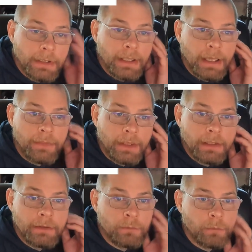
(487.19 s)
And
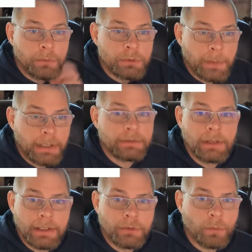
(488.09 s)
then with respect to
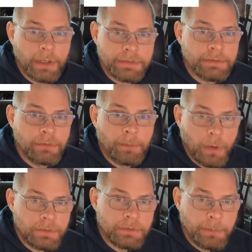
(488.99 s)
like the rest of the
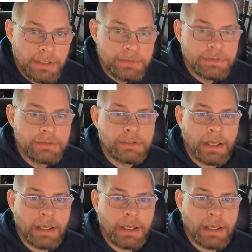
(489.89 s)
parts and pieces,